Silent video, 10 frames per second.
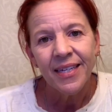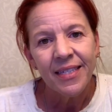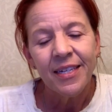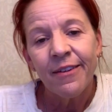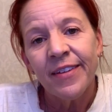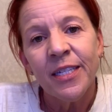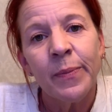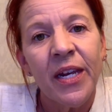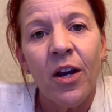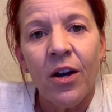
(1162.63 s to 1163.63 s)
This stuff has
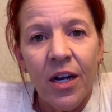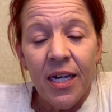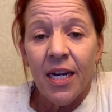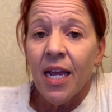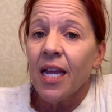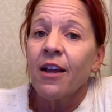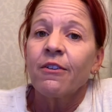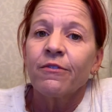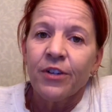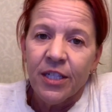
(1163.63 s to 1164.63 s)
been on
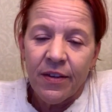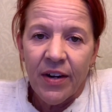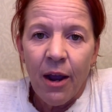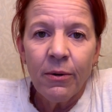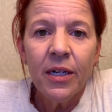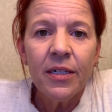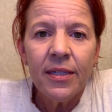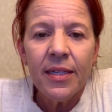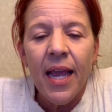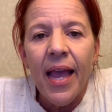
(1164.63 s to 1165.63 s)
for 7
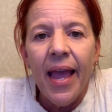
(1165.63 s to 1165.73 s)
hours,